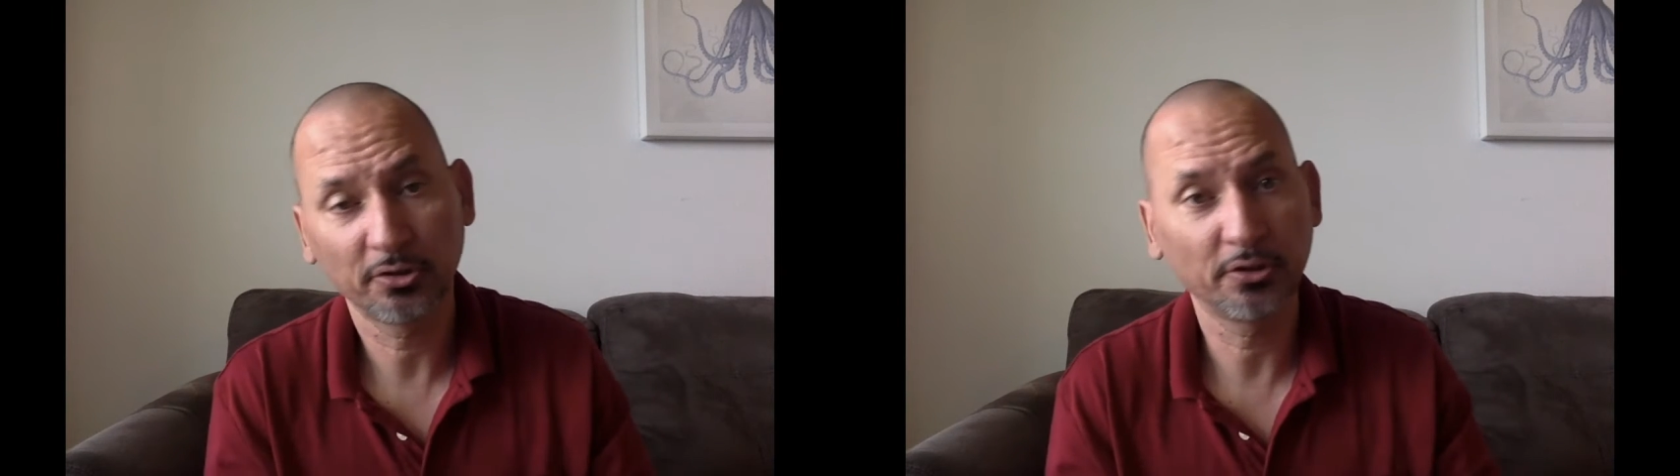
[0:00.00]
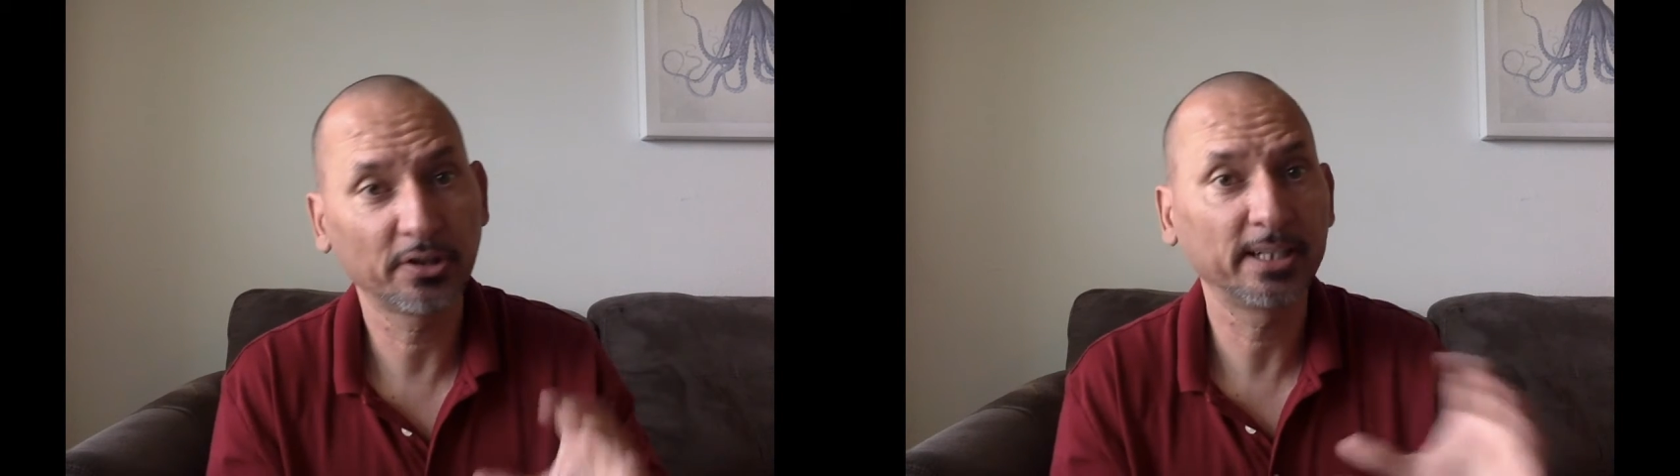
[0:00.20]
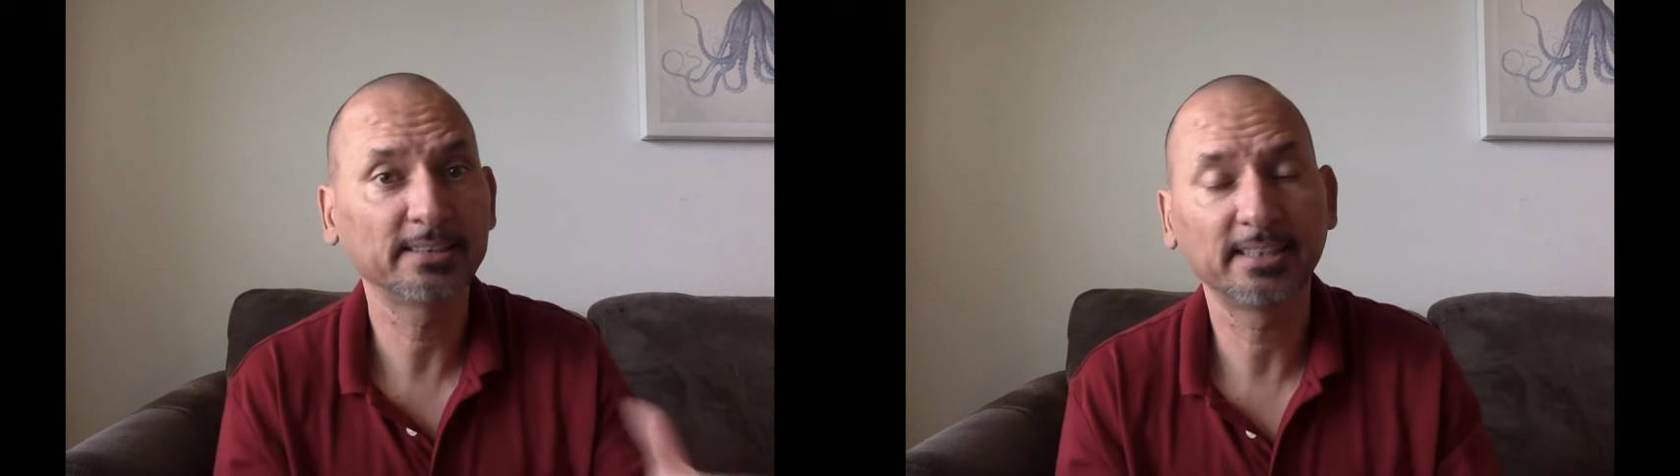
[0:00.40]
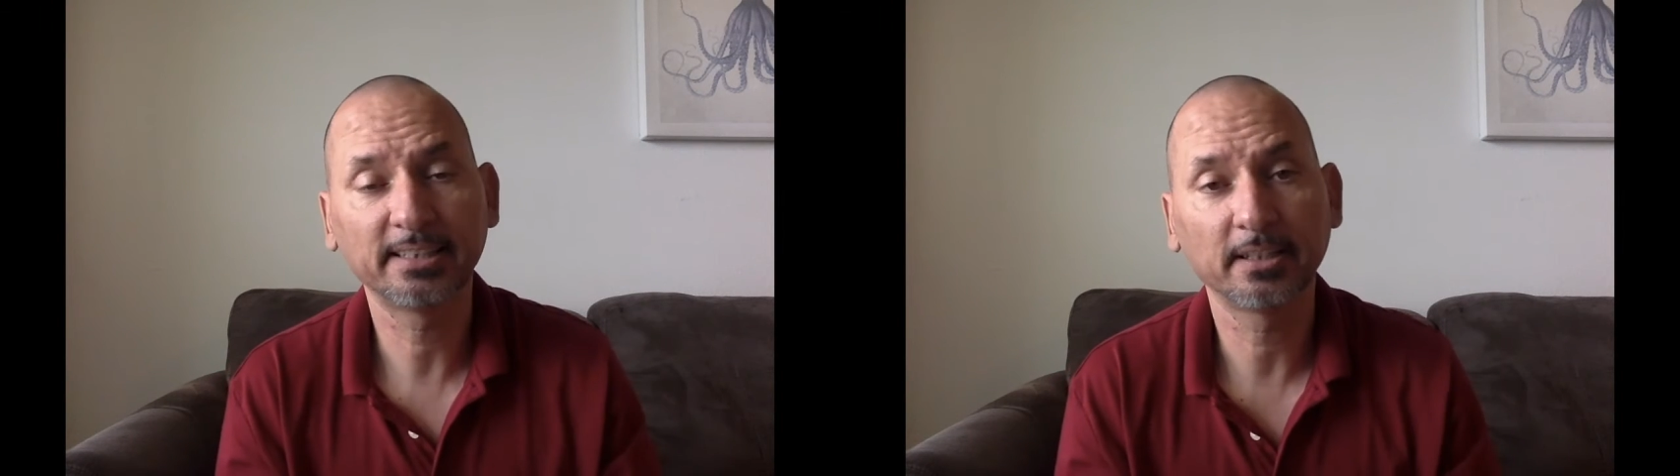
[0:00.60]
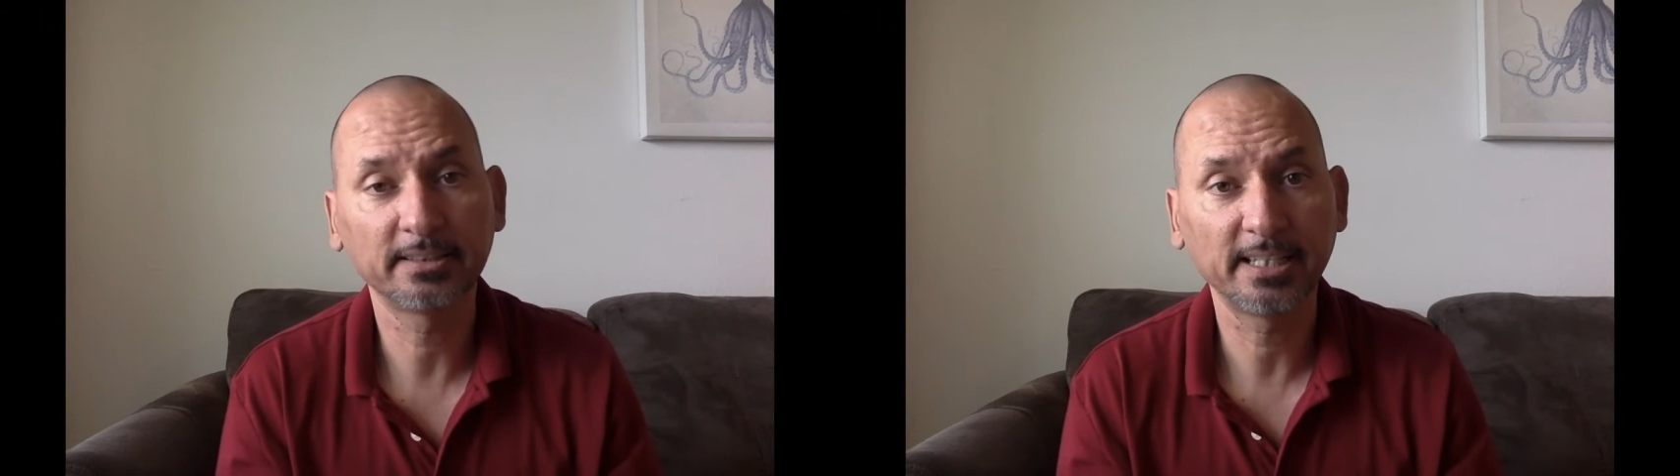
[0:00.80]
they're going to sit
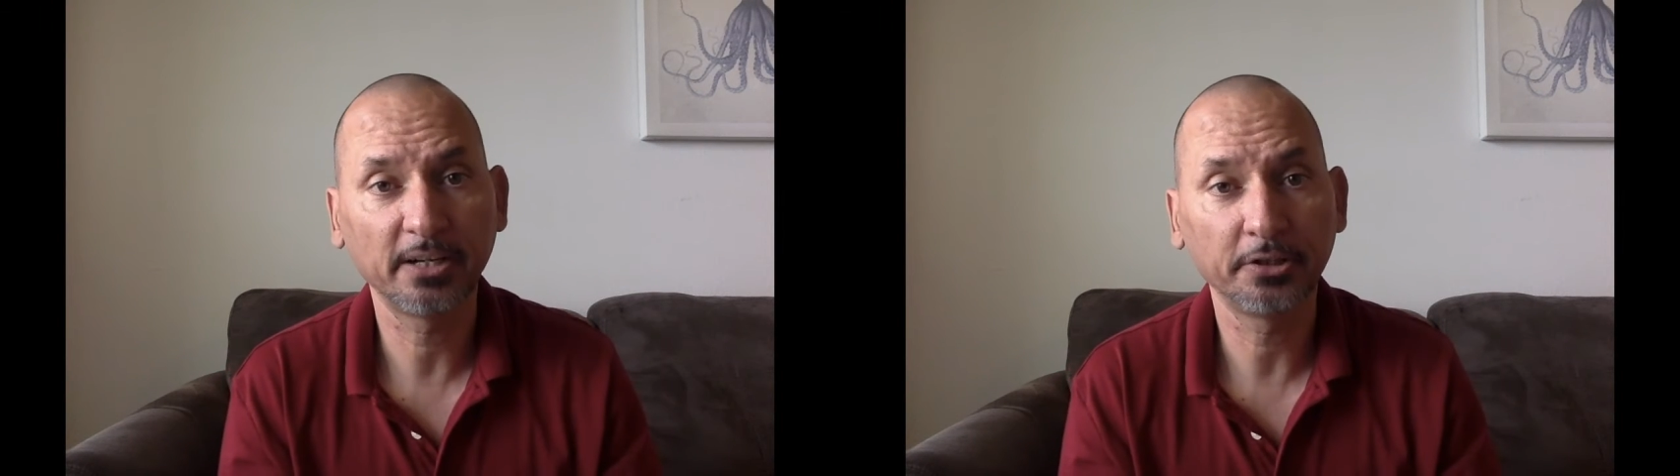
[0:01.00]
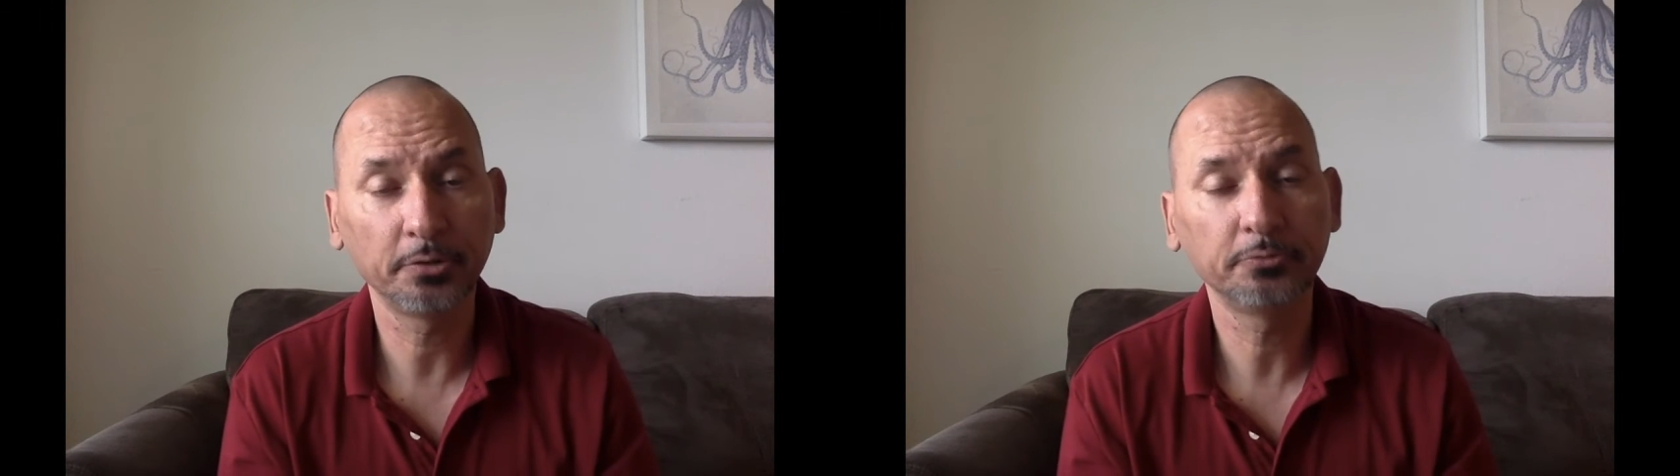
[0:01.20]
there and tell you,